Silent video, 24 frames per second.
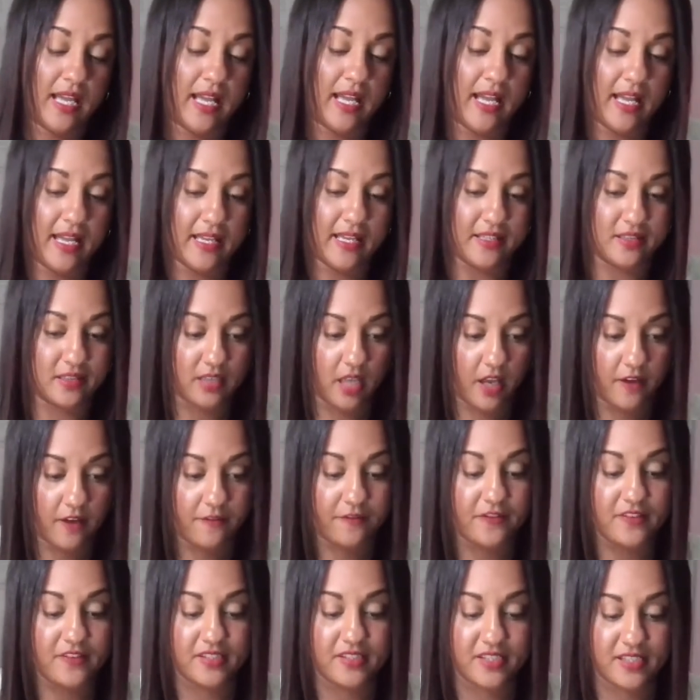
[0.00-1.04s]
As
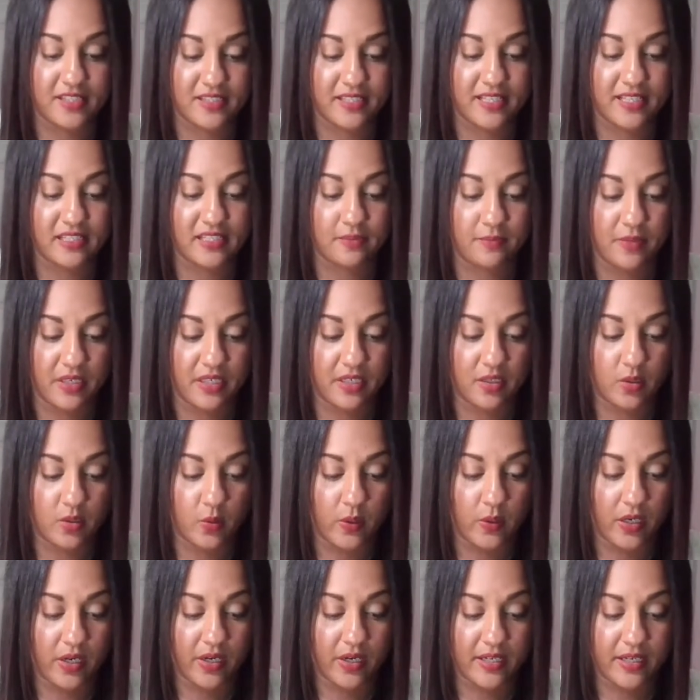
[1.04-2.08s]
tough as this has been,
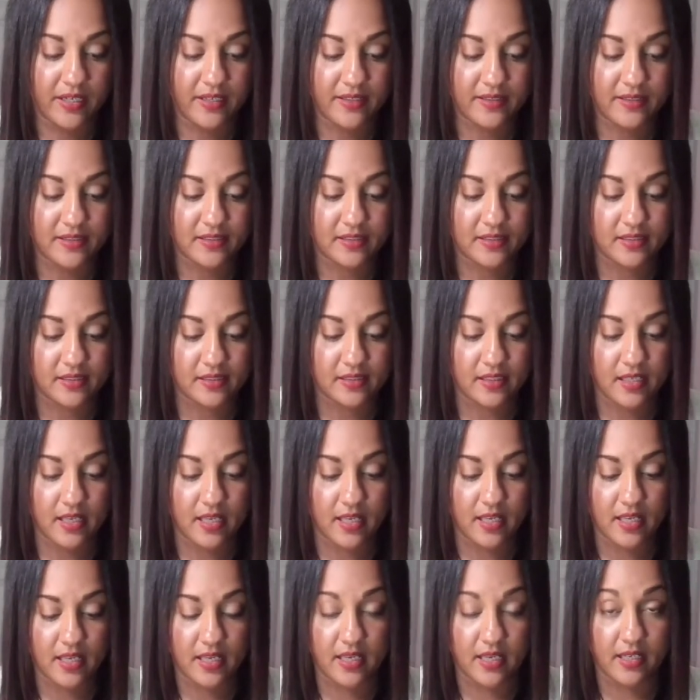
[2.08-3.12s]
Aquarius,
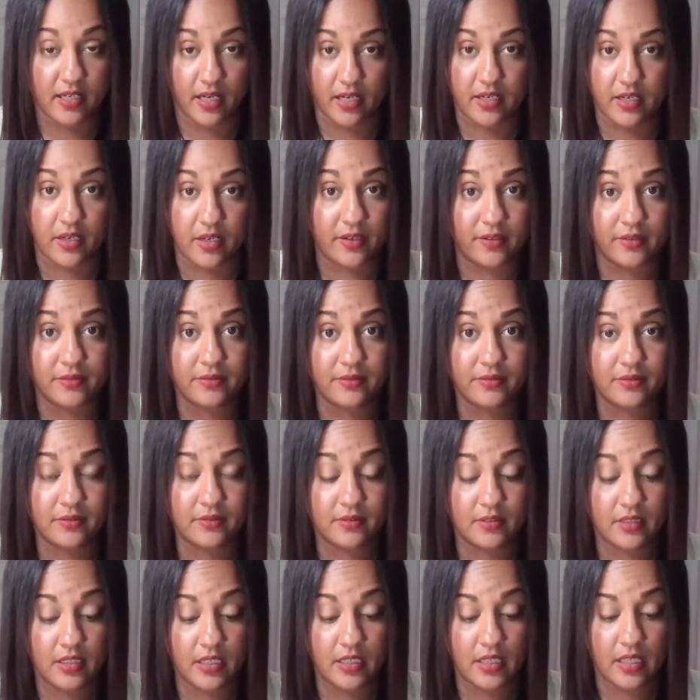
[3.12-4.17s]
and I know,
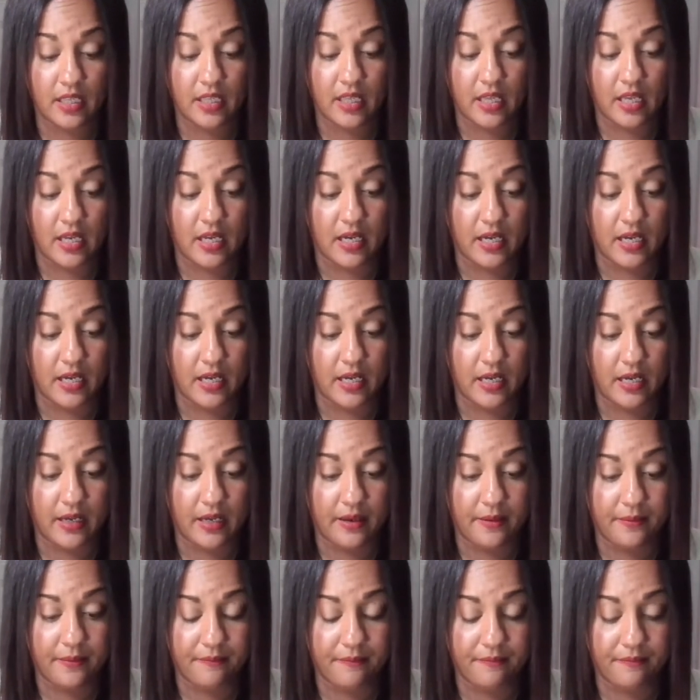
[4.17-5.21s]

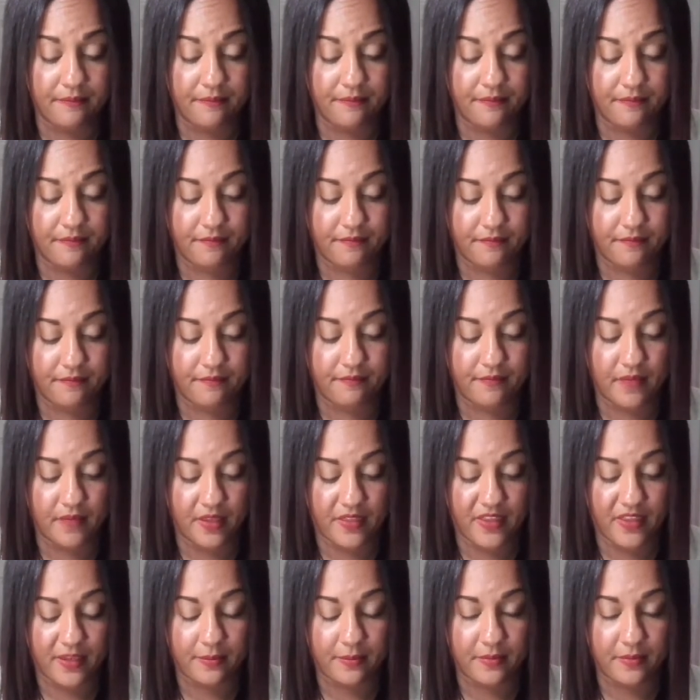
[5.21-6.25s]
I
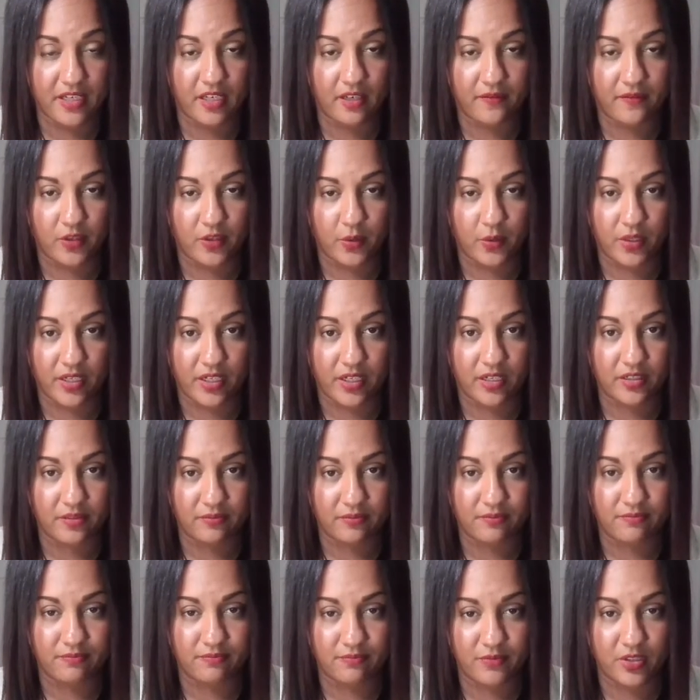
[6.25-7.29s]
think many of you are going
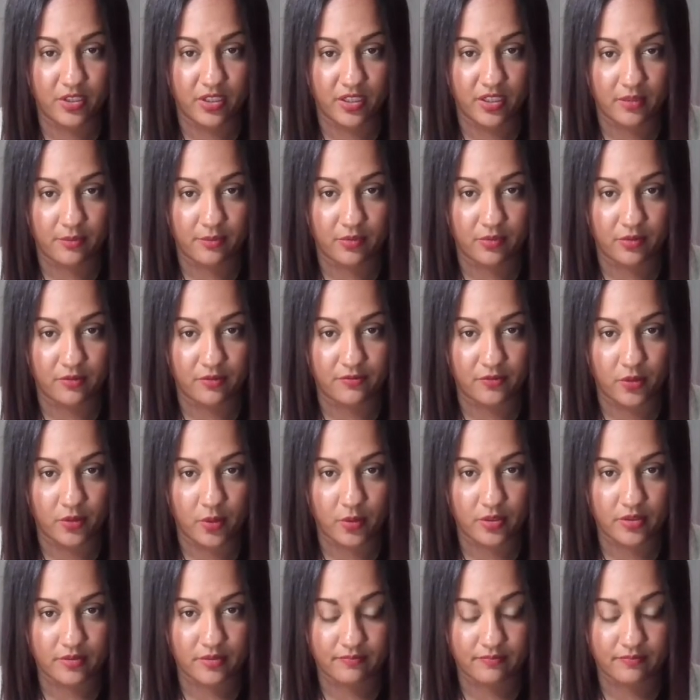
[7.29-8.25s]
to pull forward.